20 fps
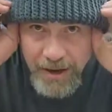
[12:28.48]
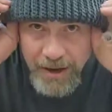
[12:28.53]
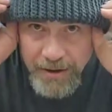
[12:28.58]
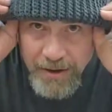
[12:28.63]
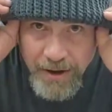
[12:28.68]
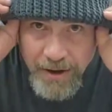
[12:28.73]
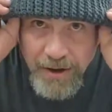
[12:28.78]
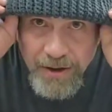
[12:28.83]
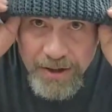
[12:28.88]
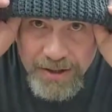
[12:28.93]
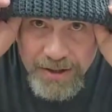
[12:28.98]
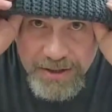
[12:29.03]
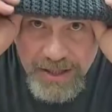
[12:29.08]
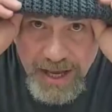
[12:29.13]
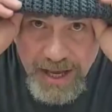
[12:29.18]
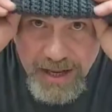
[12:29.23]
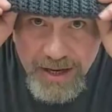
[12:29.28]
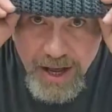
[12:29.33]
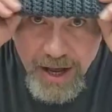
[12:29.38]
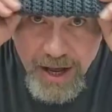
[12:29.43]
it out, y'all.
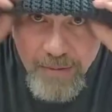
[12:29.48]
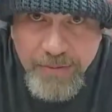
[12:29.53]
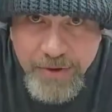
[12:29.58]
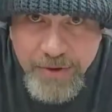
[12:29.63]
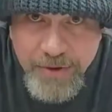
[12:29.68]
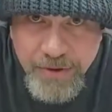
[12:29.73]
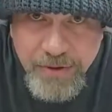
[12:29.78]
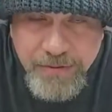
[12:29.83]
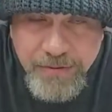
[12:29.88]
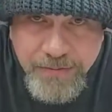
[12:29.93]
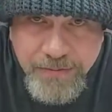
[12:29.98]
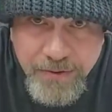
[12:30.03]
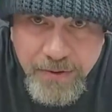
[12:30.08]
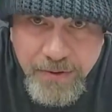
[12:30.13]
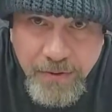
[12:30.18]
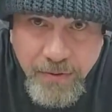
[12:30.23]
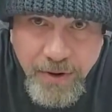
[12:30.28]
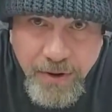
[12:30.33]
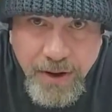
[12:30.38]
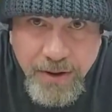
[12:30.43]
Is that not
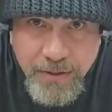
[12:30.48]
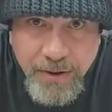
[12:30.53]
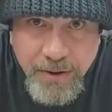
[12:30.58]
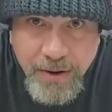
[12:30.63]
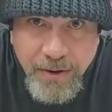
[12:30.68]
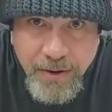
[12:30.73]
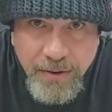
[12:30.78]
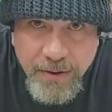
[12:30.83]
beautiful or what? Though?